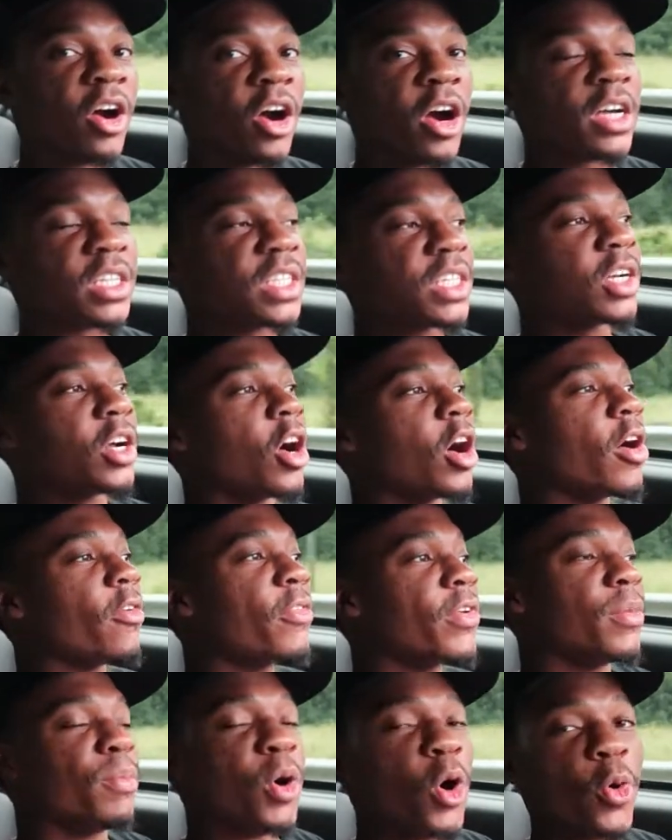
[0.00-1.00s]
Cars and
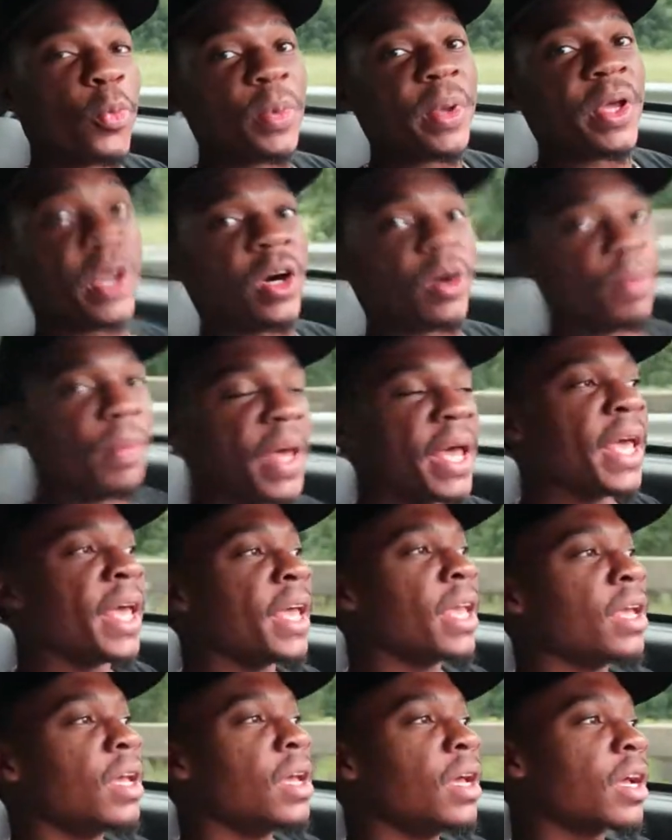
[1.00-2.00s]
Coffee Mobile
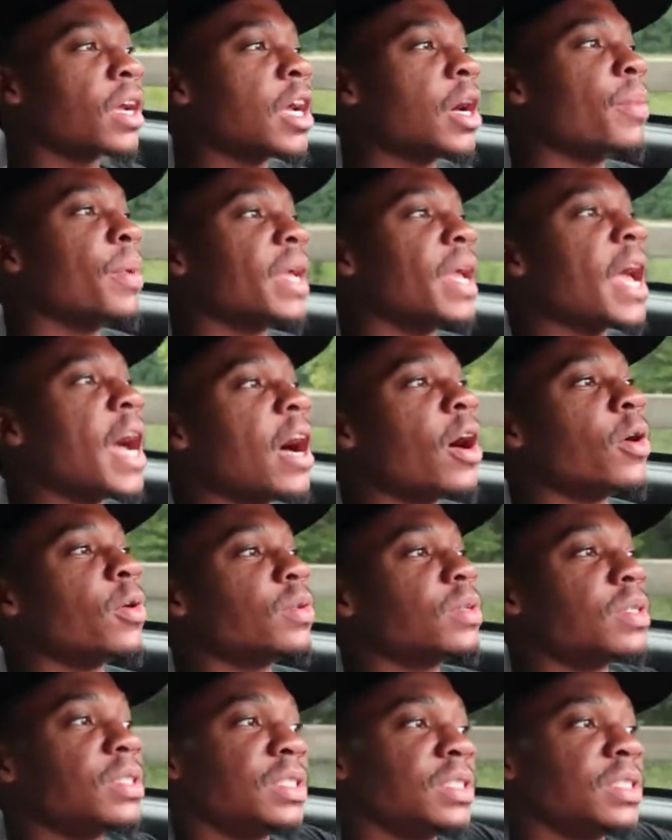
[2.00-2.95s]
Bay coming out